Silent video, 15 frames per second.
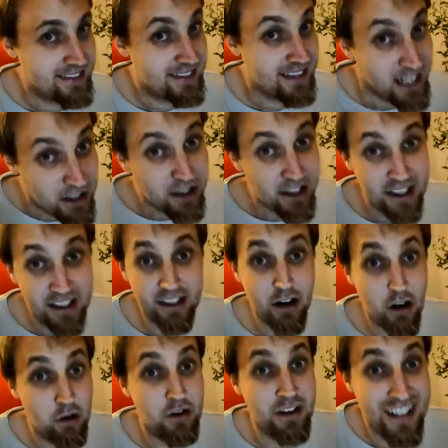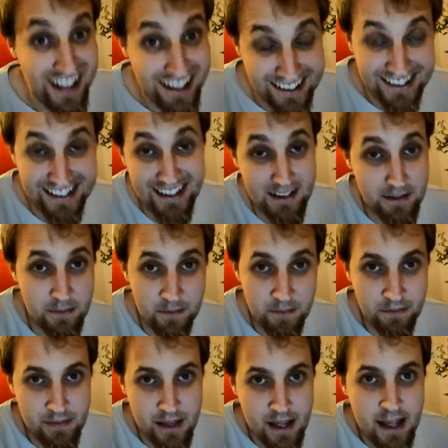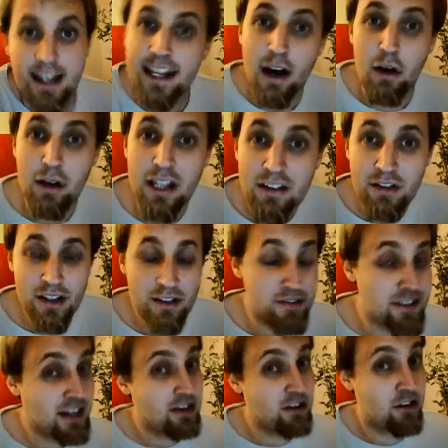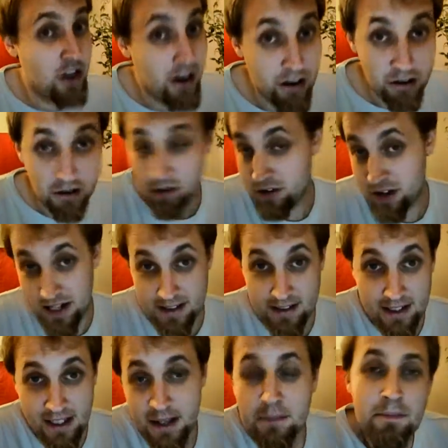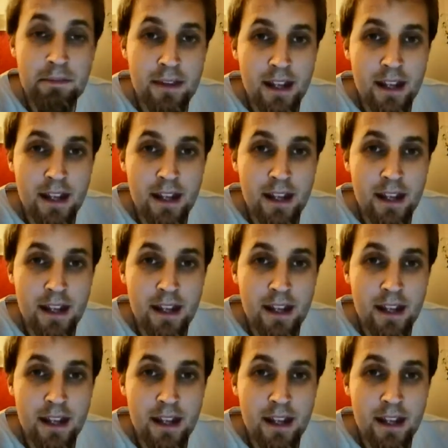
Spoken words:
They're going to go nuts. Now, even if they're not crazy,